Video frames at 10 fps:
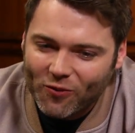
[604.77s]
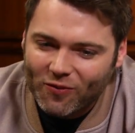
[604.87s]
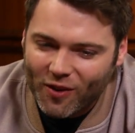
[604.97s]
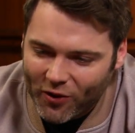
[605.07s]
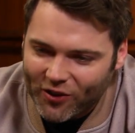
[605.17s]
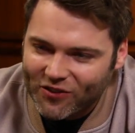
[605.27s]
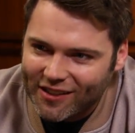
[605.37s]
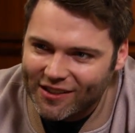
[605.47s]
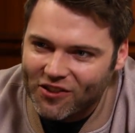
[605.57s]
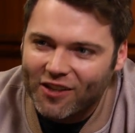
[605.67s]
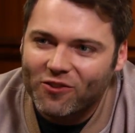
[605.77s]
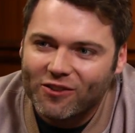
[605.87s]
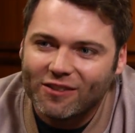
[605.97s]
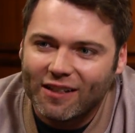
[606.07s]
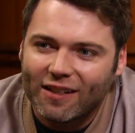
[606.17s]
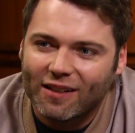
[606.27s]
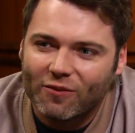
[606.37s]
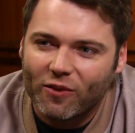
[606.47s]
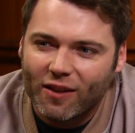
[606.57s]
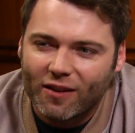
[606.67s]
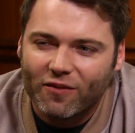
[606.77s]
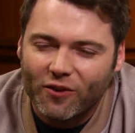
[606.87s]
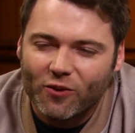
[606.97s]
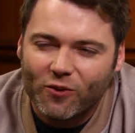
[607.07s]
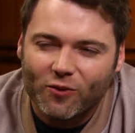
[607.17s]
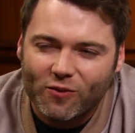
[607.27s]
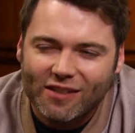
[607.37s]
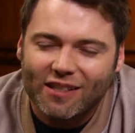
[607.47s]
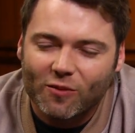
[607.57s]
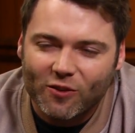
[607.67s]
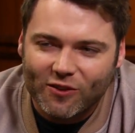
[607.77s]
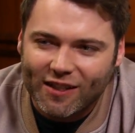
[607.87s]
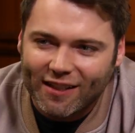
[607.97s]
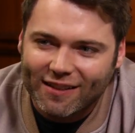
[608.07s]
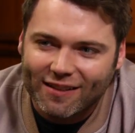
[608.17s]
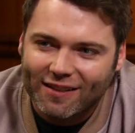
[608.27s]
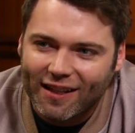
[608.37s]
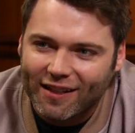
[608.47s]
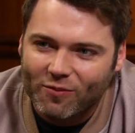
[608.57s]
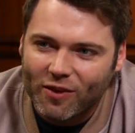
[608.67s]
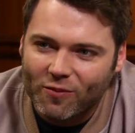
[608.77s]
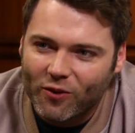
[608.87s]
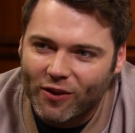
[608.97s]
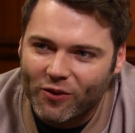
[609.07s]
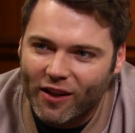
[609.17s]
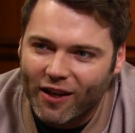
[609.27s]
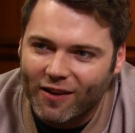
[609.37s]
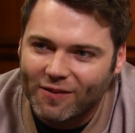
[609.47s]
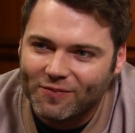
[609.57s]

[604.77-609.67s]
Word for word: the person in general, uh, within a few syllables, I can I can pinpoint who they are.